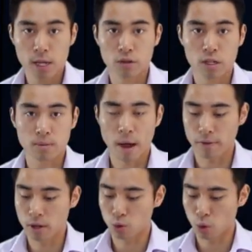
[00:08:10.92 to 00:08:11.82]
each of these
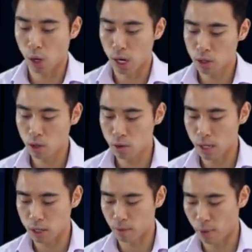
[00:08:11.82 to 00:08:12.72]
methods requires
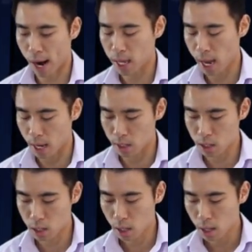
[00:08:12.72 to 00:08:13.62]
two sets of
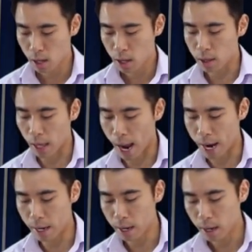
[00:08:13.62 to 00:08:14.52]
brackets.
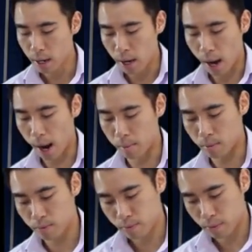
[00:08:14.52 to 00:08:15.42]
Then,
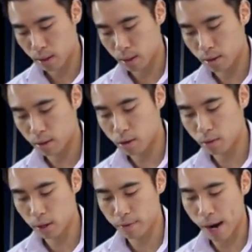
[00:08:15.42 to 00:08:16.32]

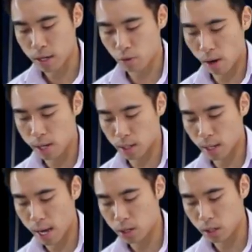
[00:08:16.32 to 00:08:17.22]
obviously,
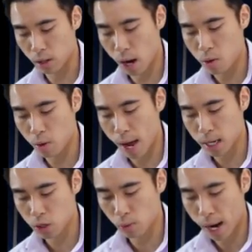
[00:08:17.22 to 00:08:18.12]
factorising this, you know
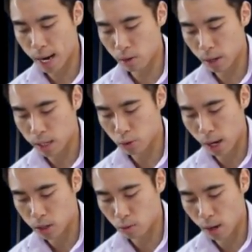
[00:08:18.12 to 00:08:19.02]
x squared. How do I get
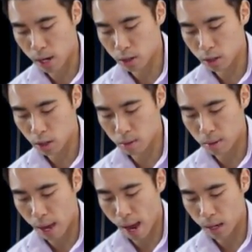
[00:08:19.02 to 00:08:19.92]
to x squared? It's
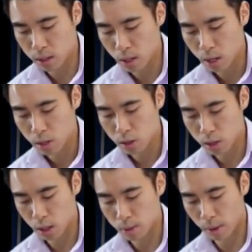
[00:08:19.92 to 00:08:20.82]
going to be x
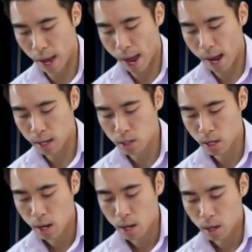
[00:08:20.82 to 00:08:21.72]
times by
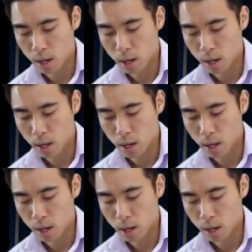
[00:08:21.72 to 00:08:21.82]
x.